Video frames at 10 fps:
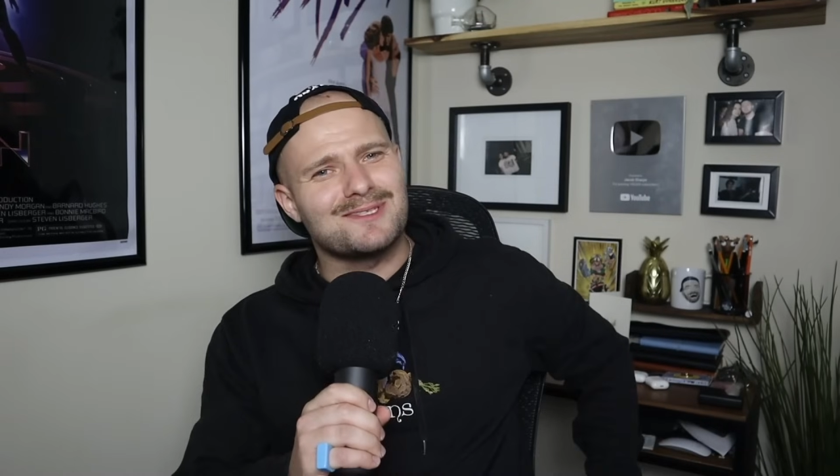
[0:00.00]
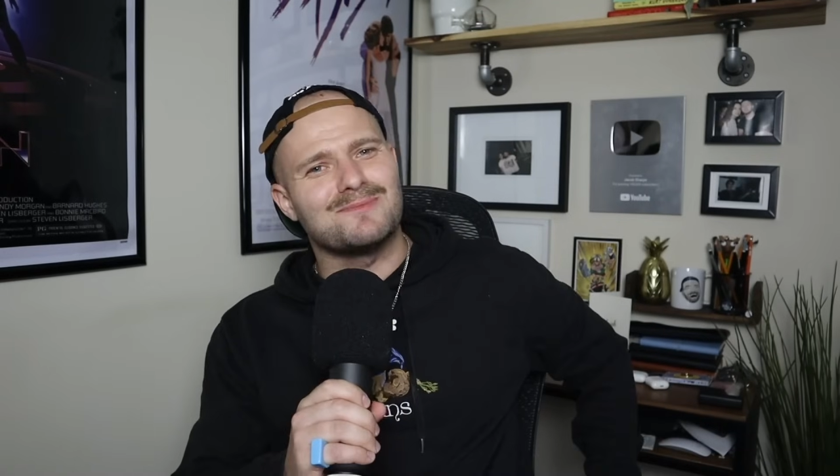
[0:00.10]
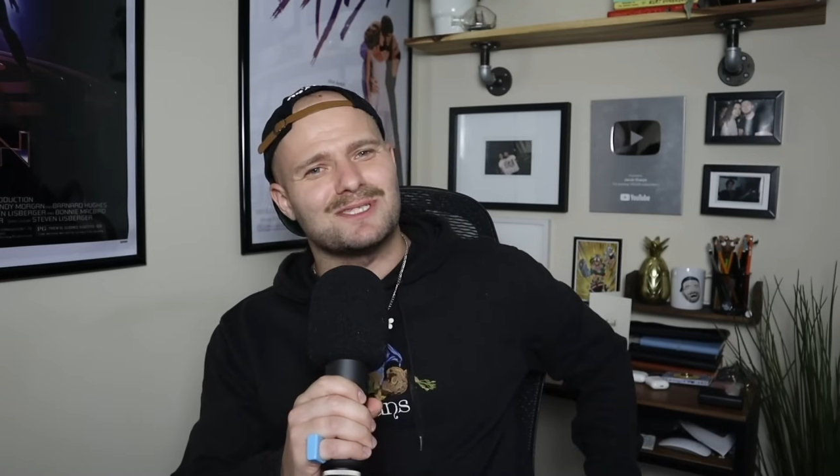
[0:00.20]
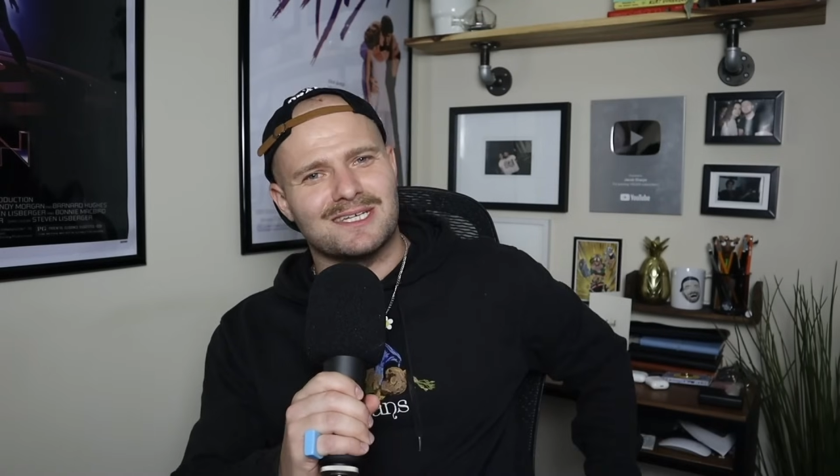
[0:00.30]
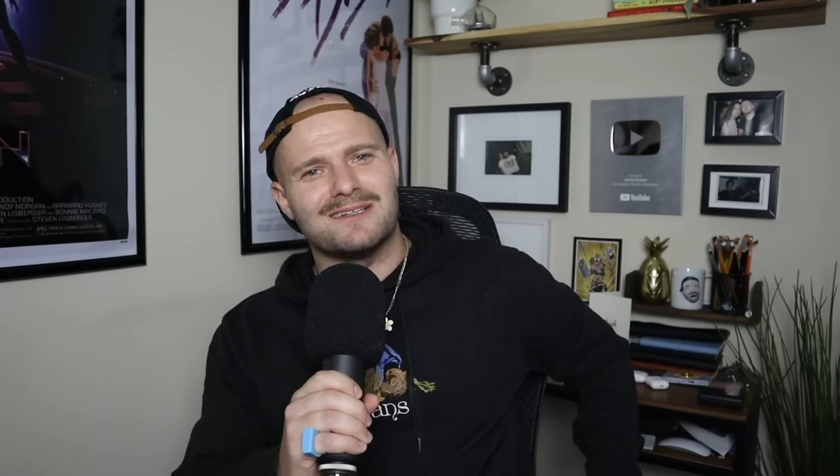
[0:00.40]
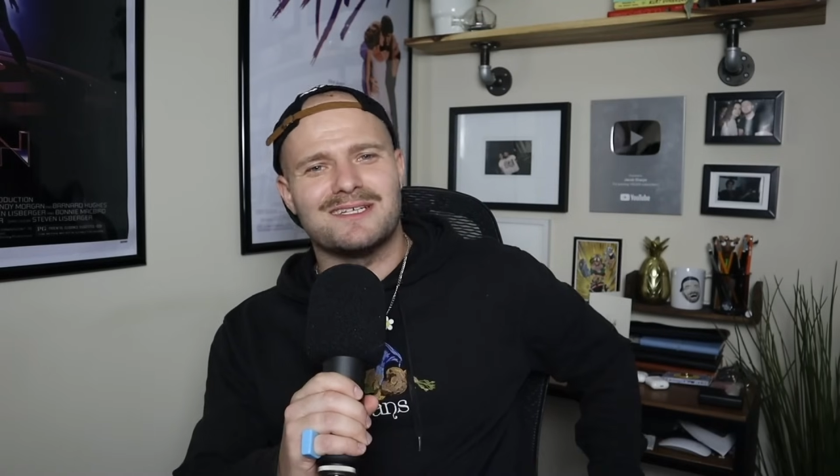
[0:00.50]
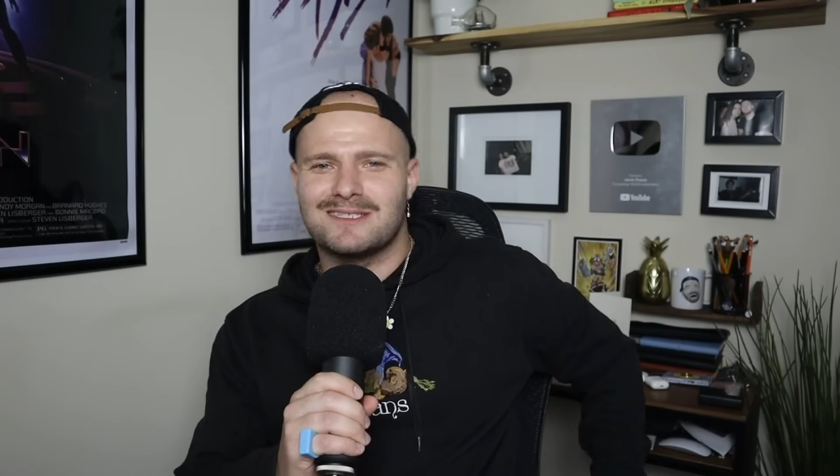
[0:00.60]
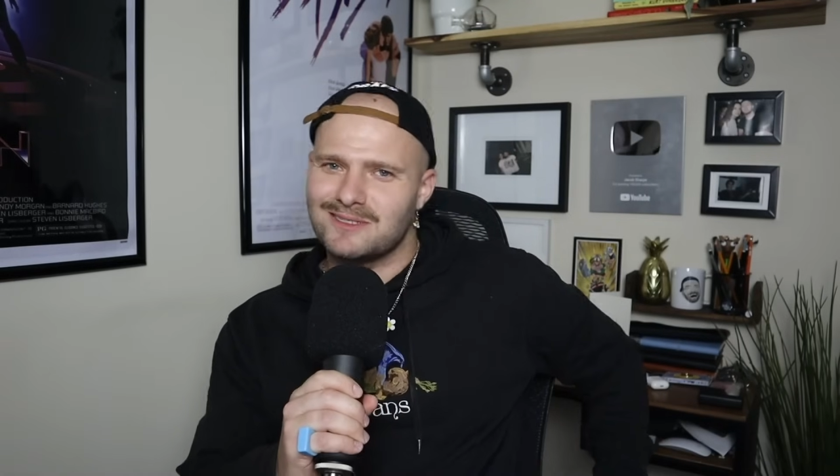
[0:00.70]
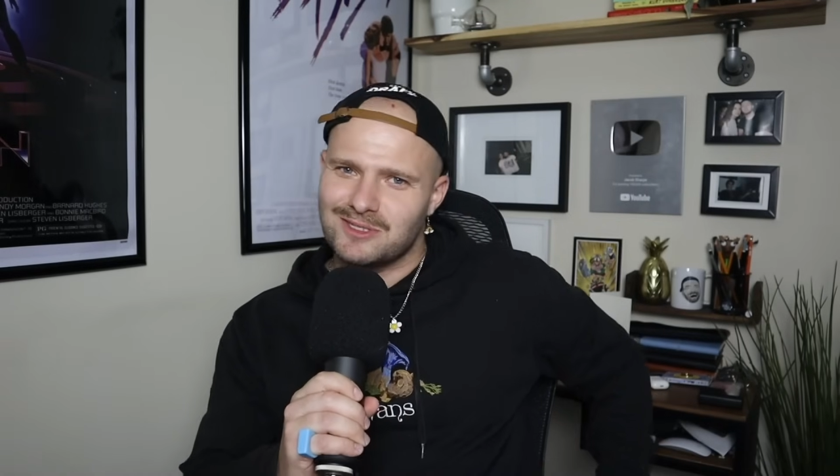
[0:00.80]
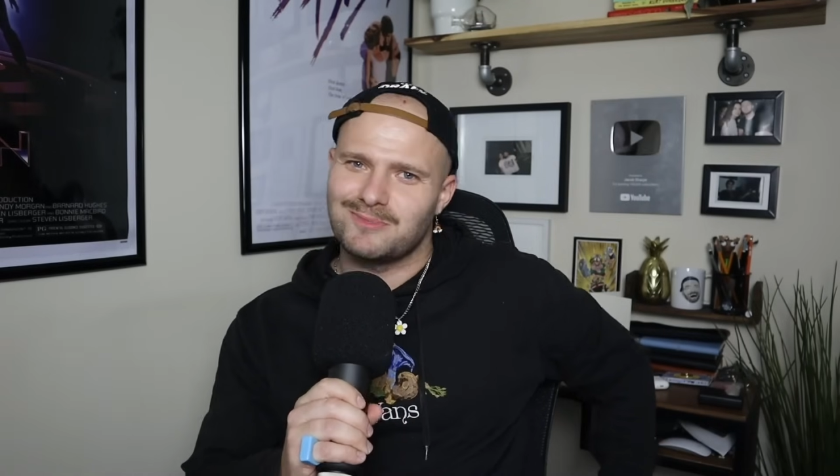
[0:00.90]
some
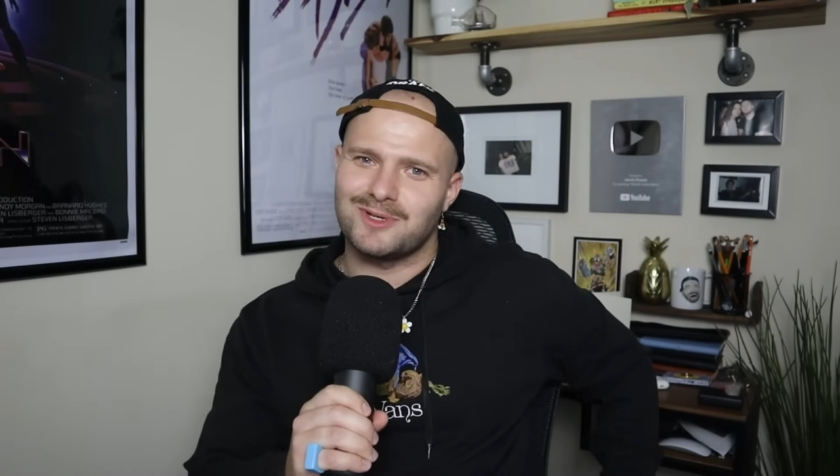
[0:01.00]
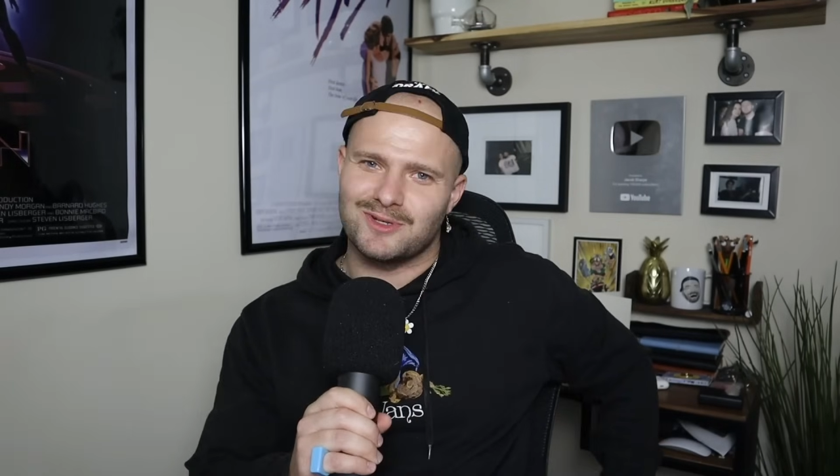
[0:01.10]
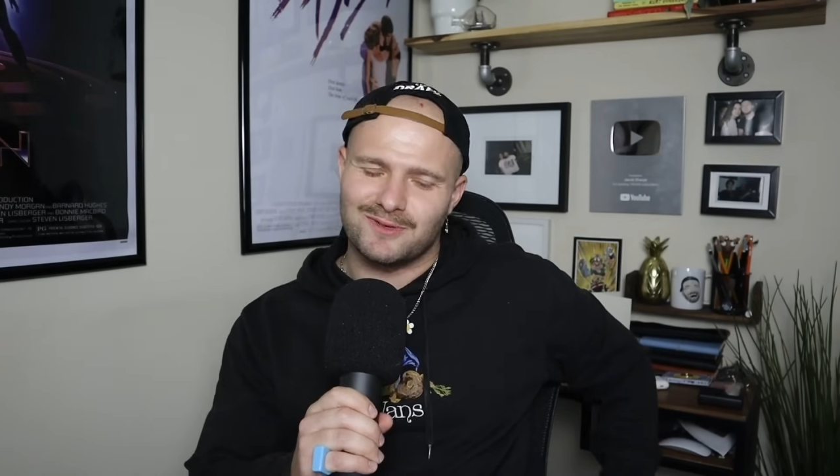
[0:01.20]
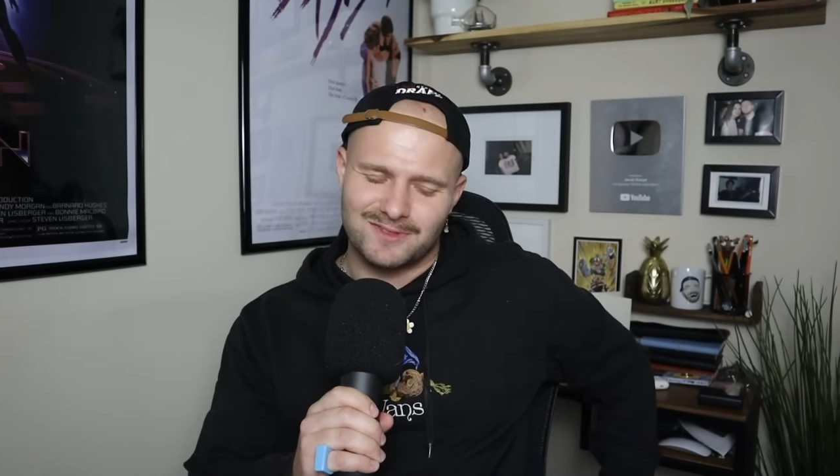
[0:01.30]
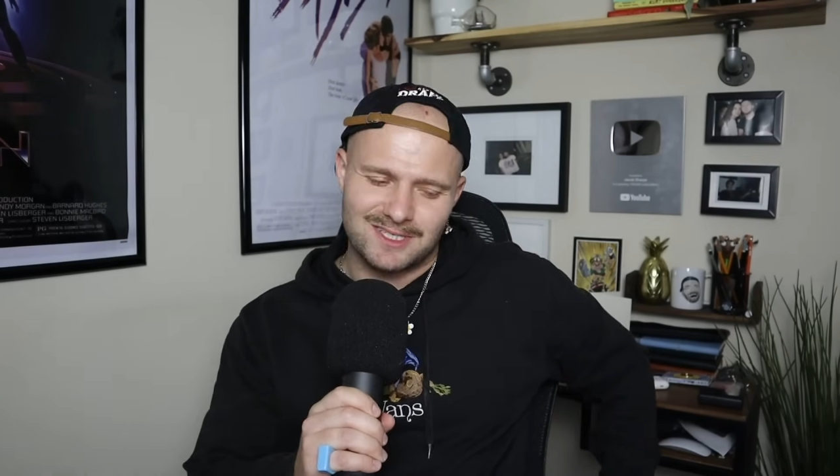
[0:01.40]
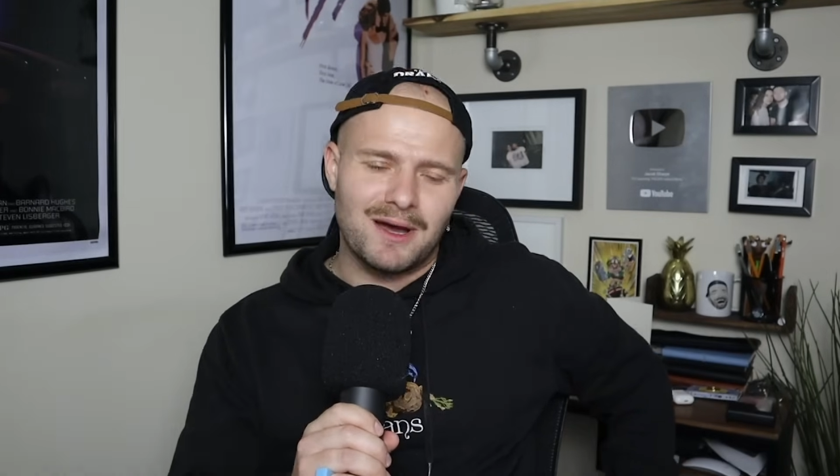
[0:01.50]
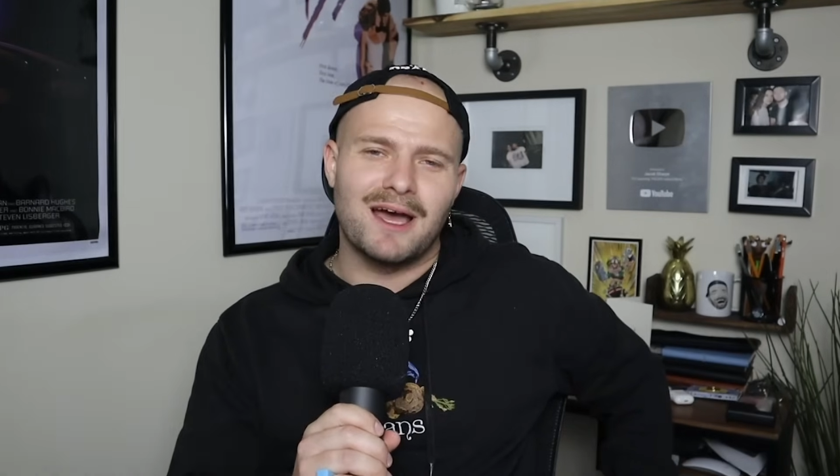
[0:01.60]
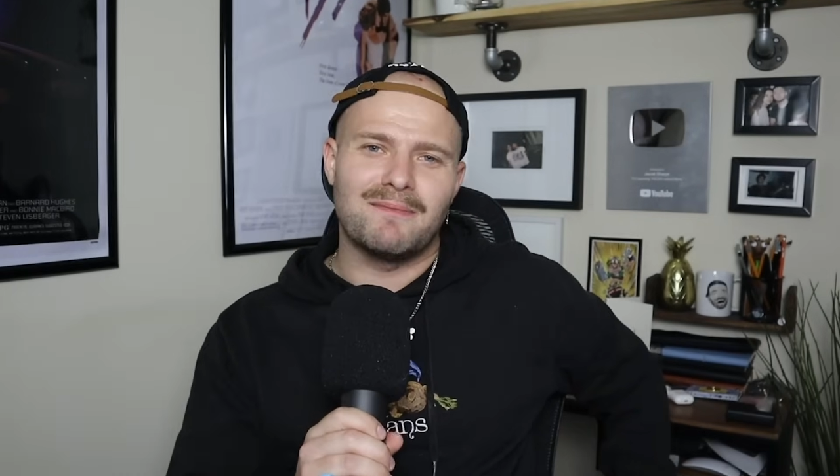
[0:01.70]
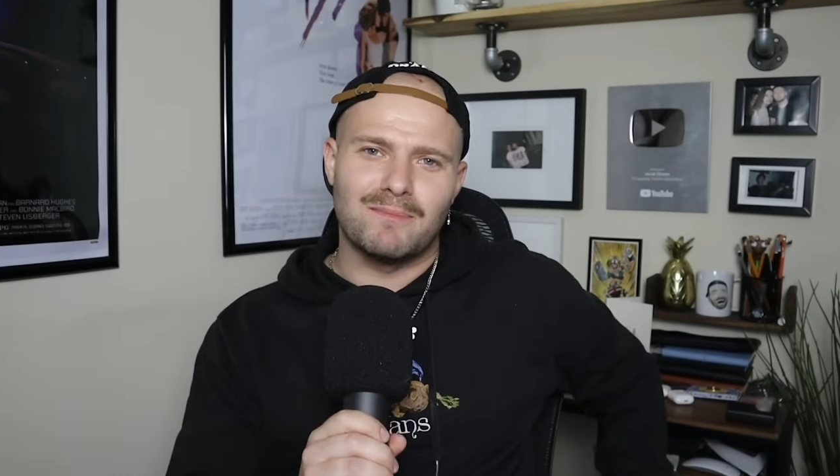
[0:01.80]
sillies and some goofs, but